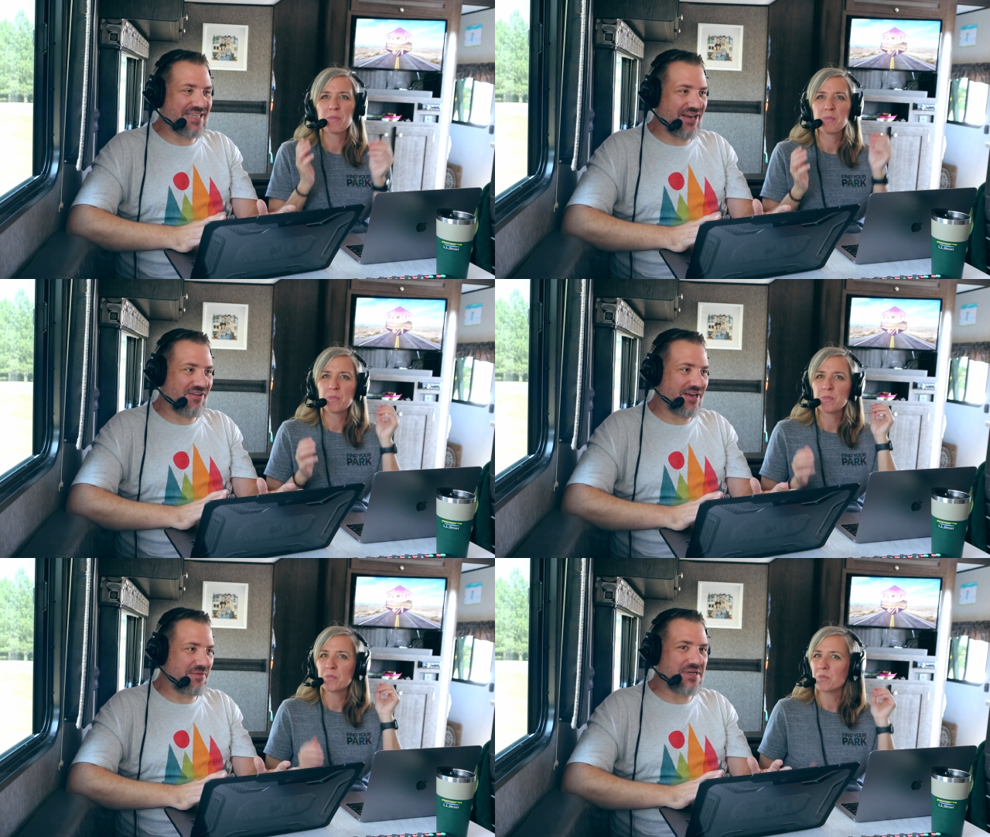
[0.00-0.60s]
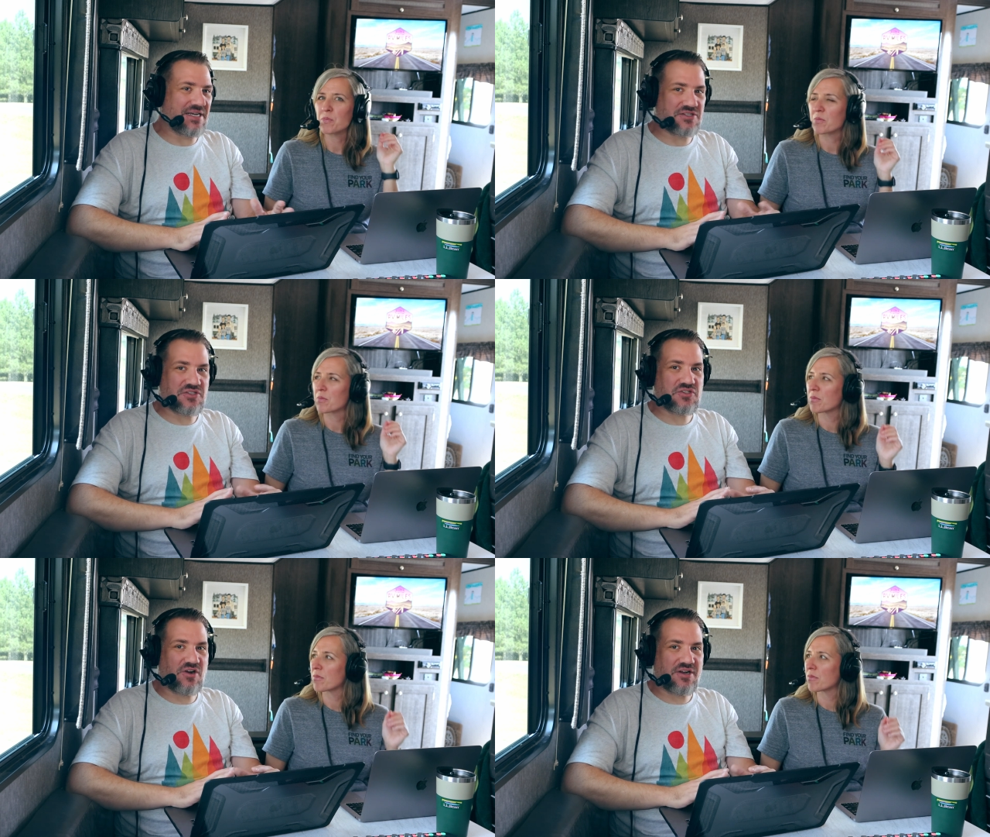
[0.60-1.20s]
Speaker 1: this area because
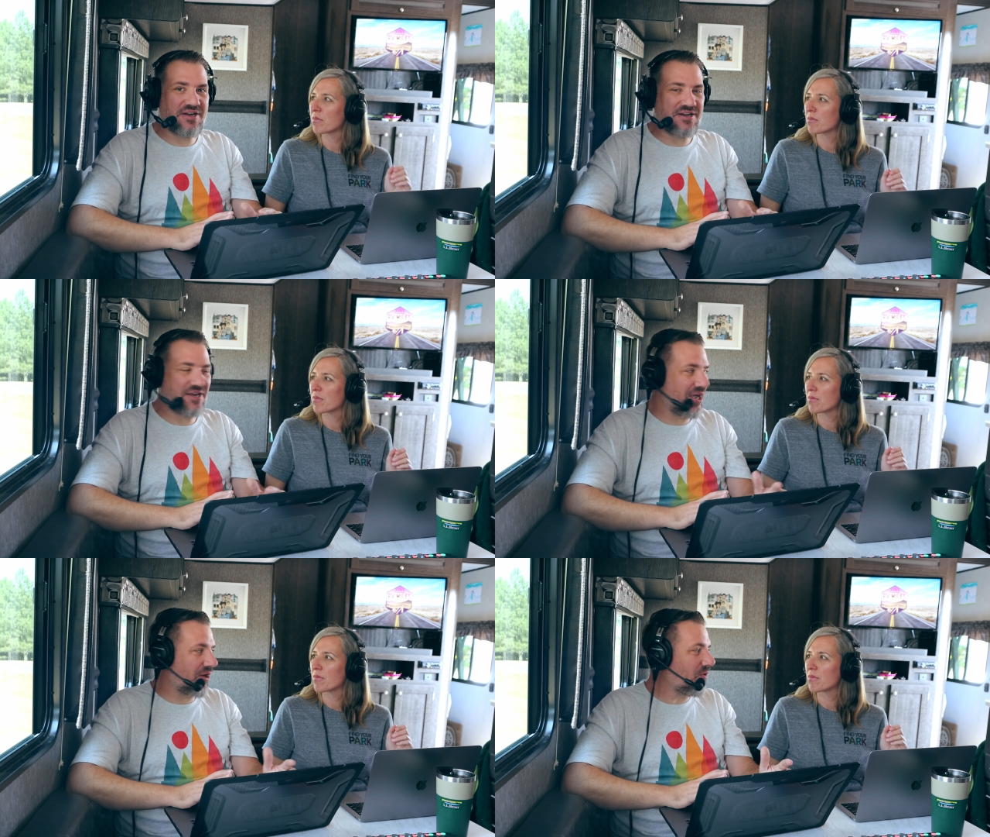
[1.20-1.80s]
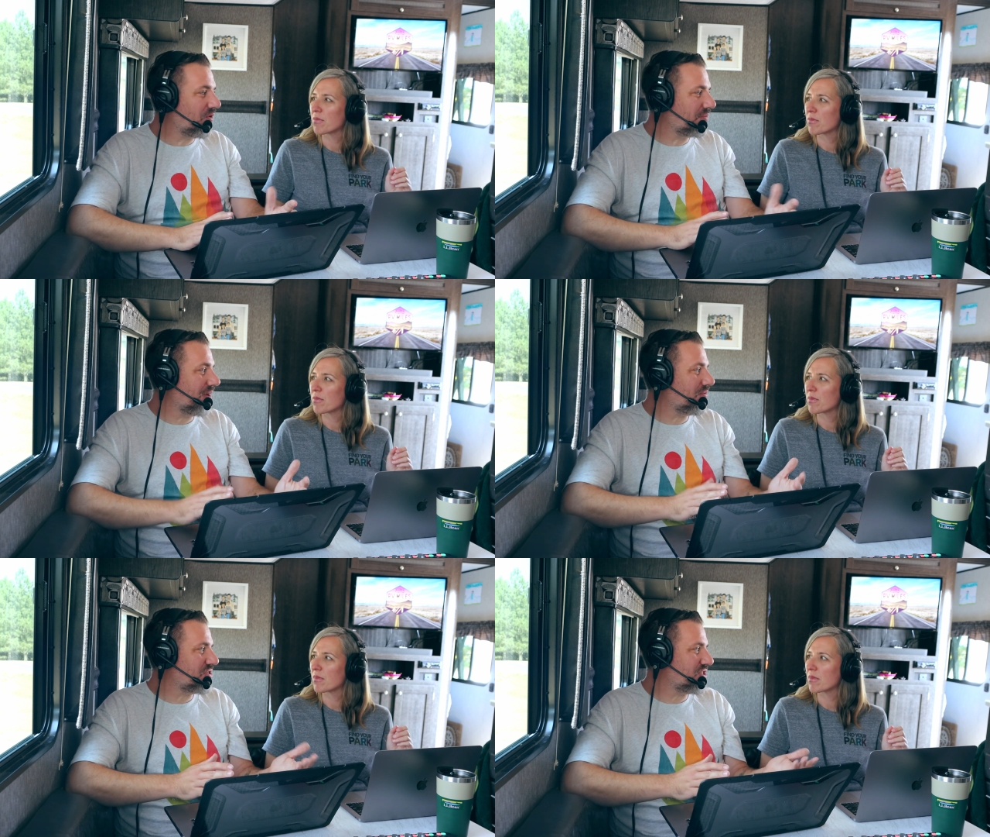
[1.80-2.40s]
it's starting to get cold
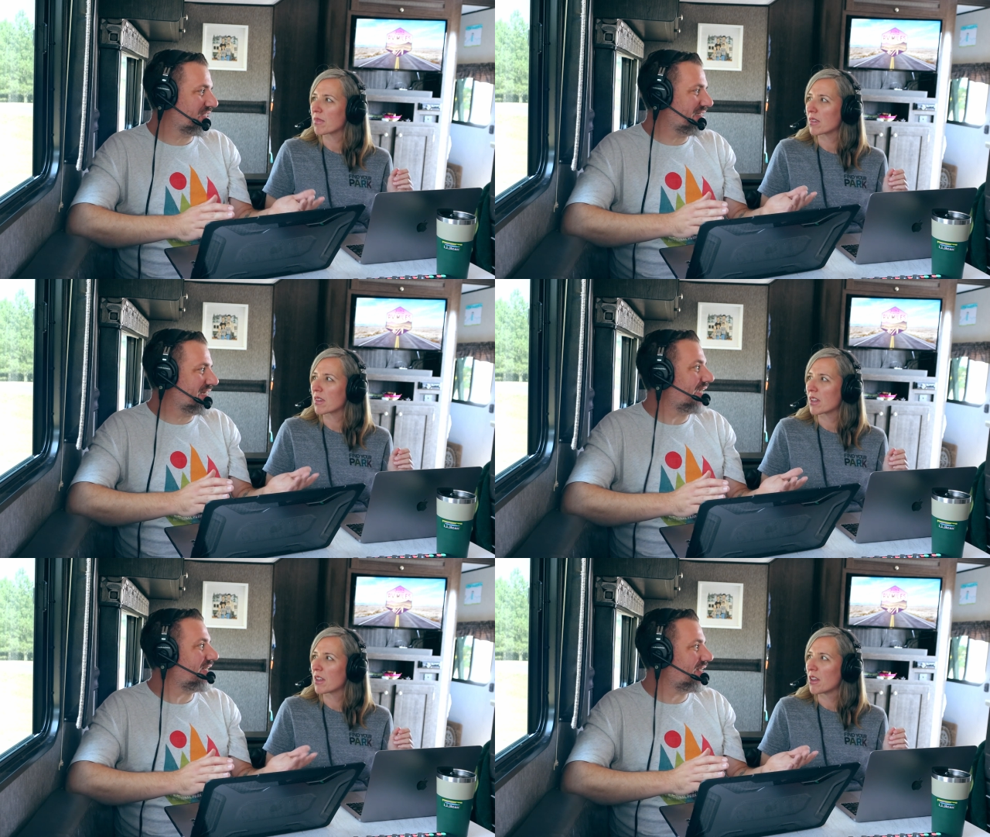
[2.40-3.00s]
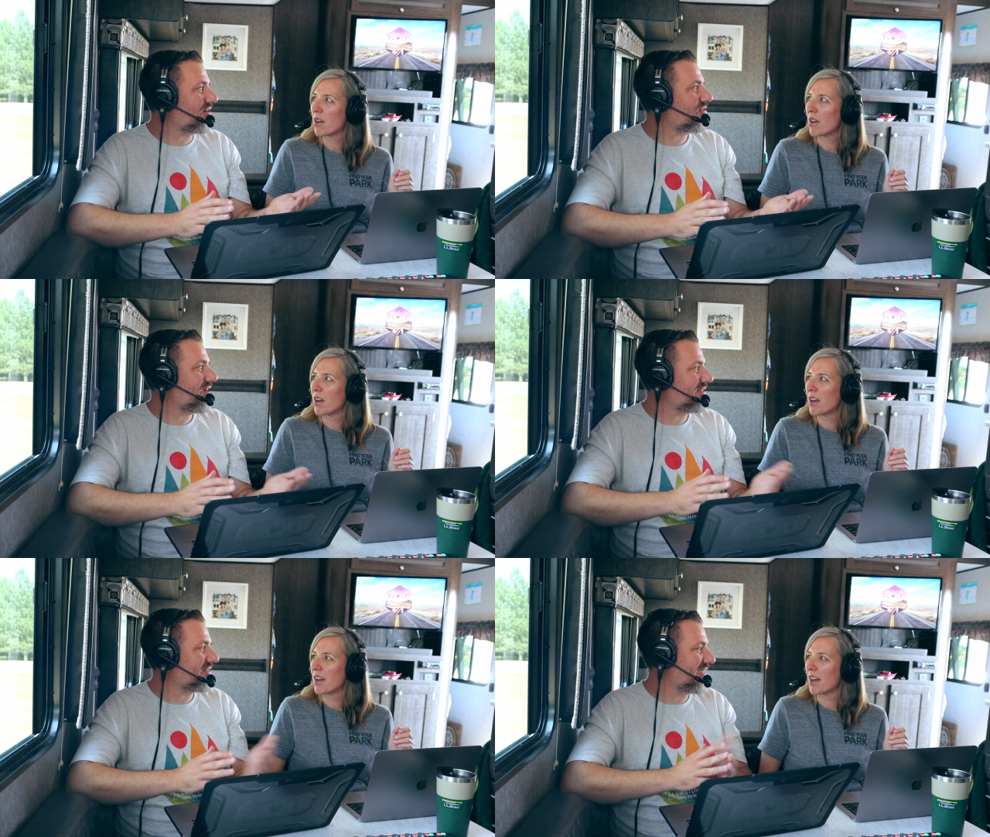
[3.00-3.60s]
but it was just 90
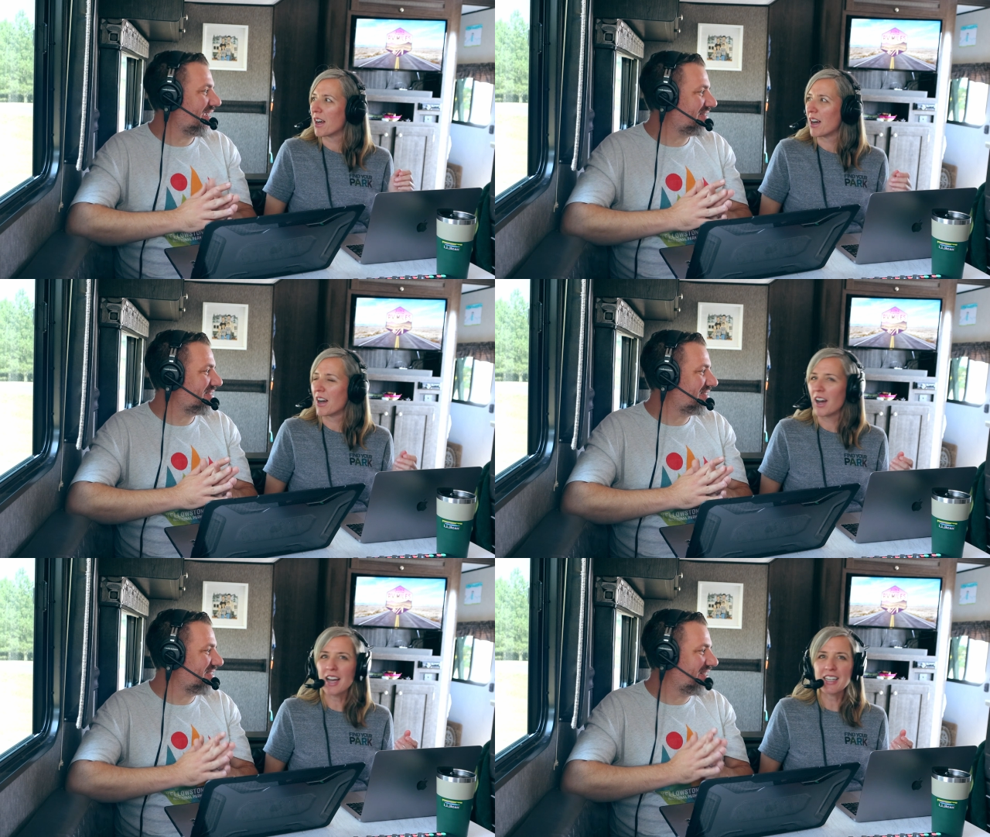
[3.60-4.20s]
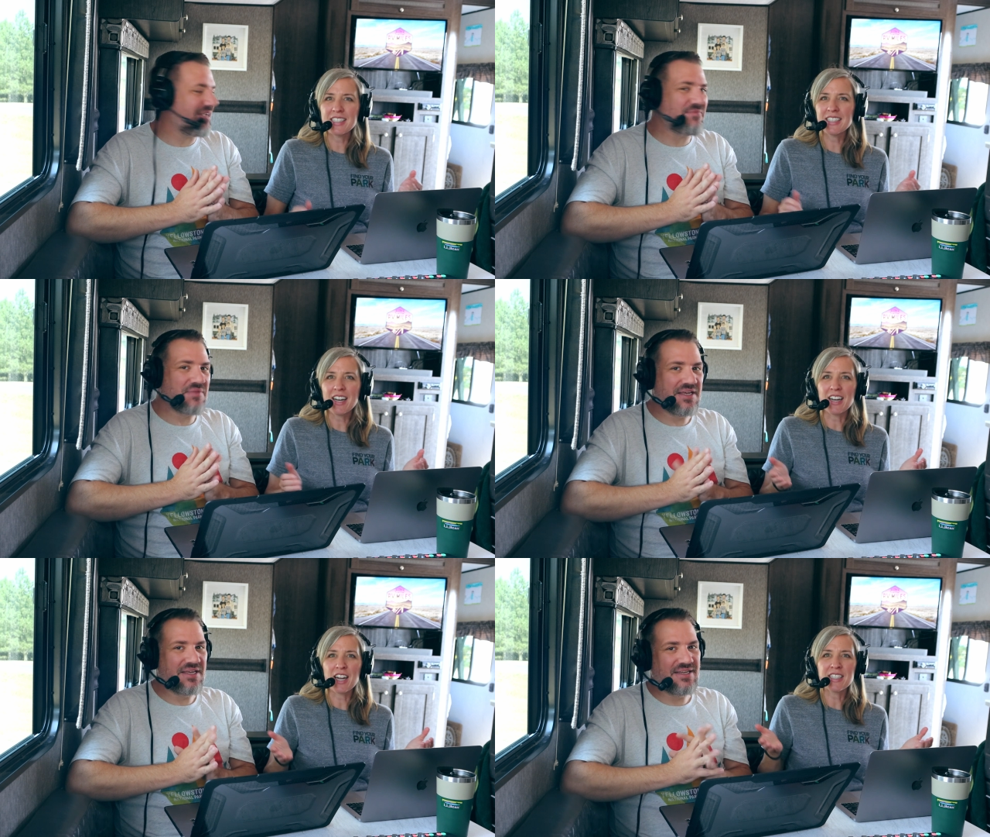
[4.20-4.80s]
degrees in kansas city
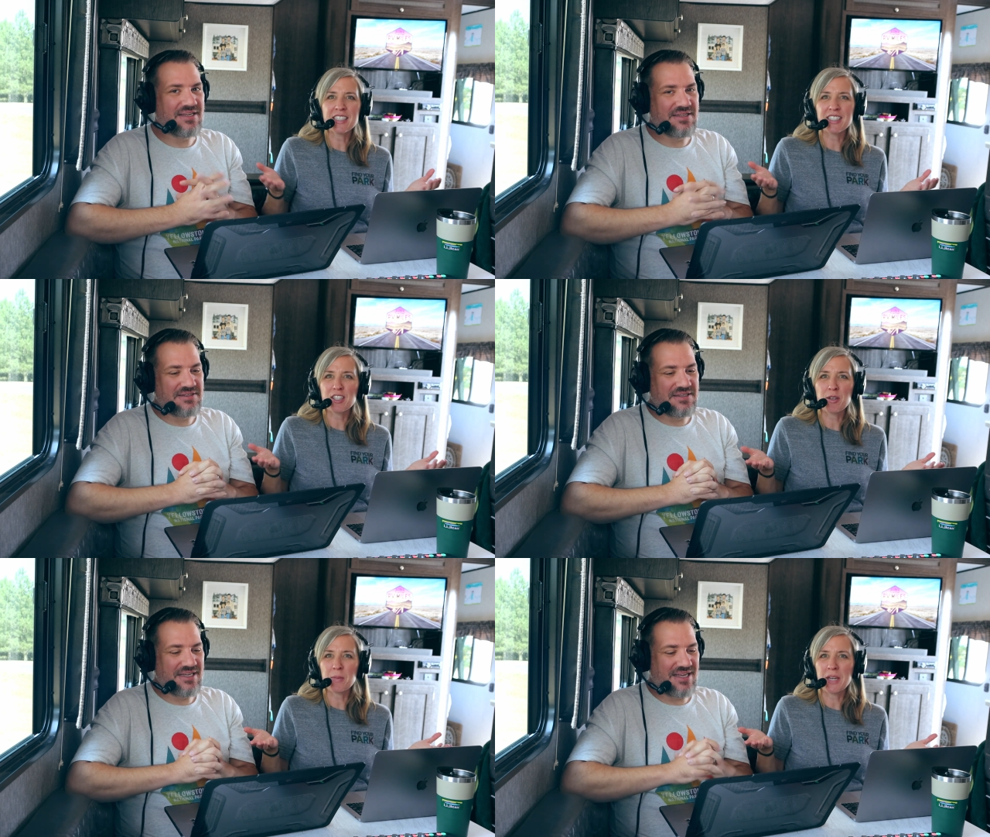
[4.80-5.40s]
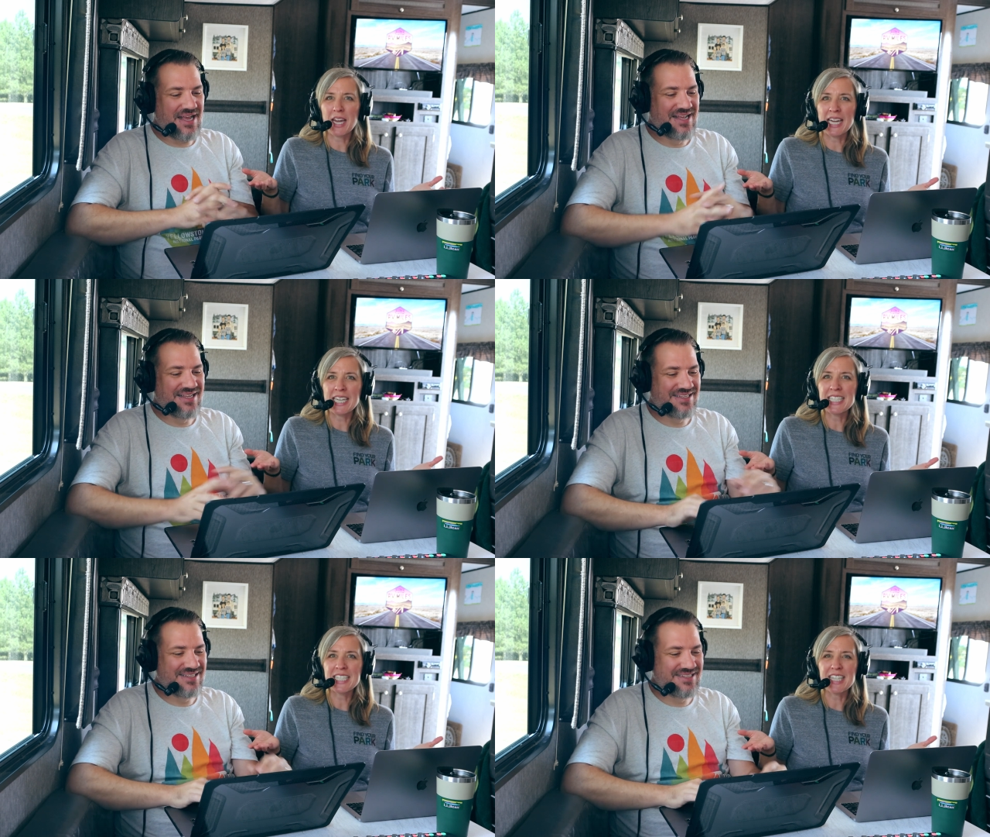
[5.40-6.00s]
Speaker 2: yeah it's going to be
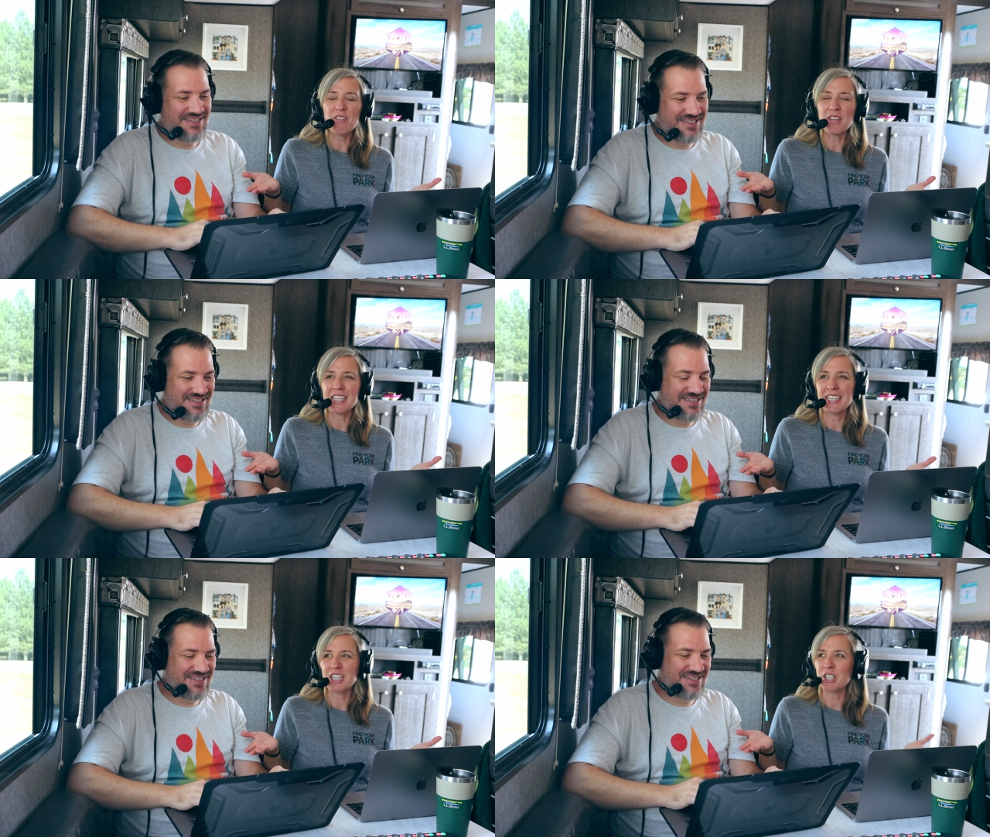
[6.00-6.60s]
87